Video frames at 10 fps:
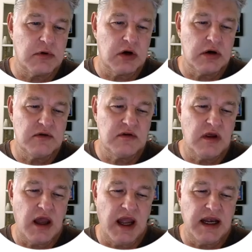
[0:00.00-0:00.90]
current
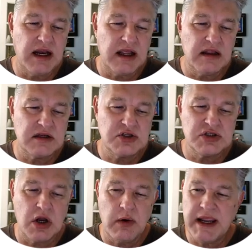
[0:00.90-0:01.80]
slide and I click
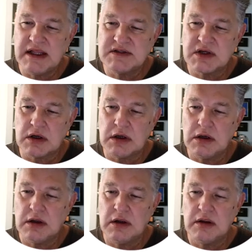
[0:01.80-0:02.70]
show
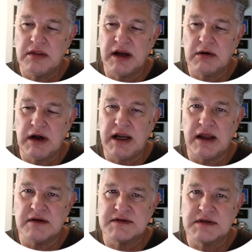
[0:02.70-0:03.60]
answer, there it
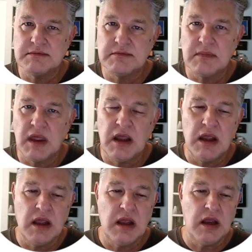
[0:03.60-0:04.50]
is.
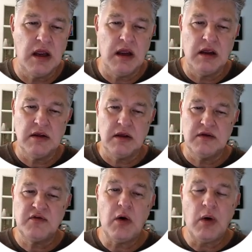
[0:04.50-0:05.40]

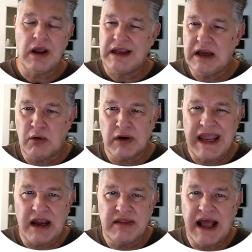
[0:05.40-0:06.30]
So,
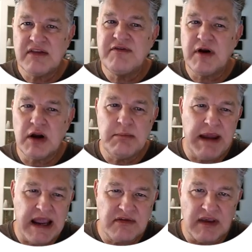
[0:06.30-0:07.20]
again, that's very
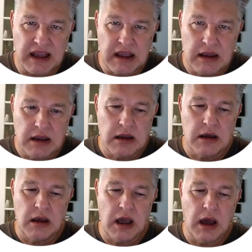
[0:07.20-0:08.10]
basic.
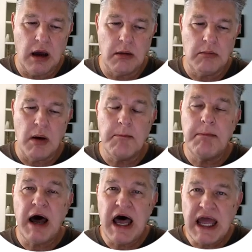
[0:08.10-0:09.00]

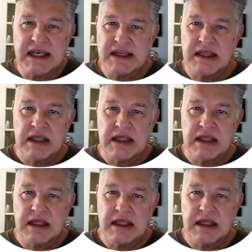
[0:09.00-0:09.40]
But